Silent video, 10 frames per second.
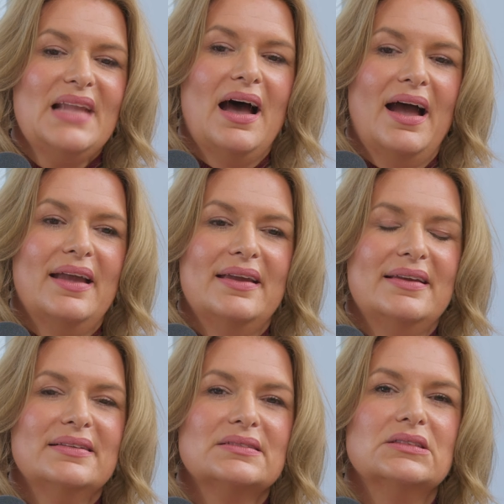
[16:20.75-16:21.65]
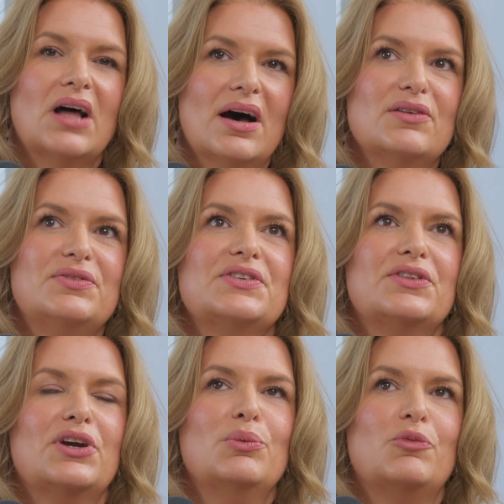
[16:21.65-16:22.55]
I loved
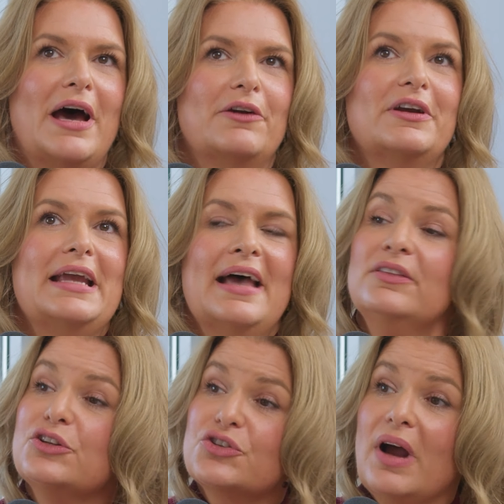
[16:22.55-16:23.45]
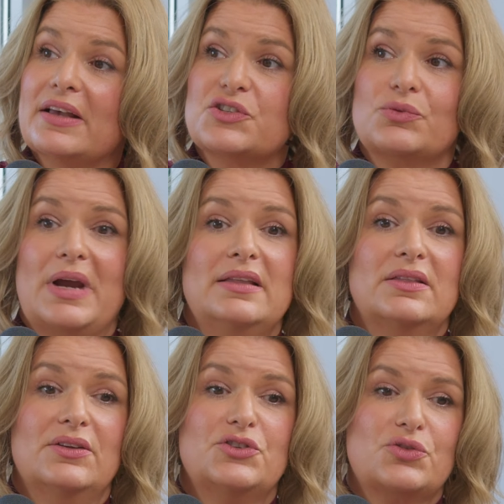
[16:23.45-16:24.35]
the camaraderie and the trust,
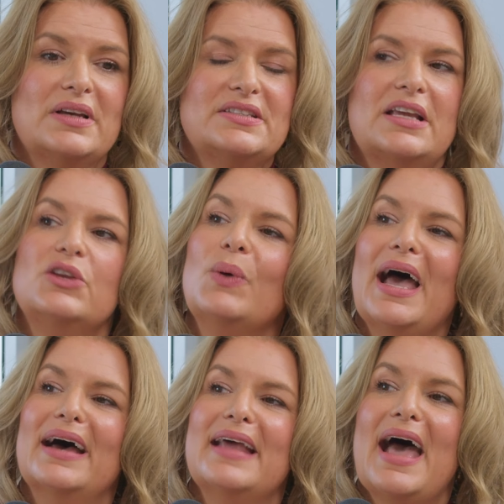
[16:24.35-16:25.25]
right? The trust that you had to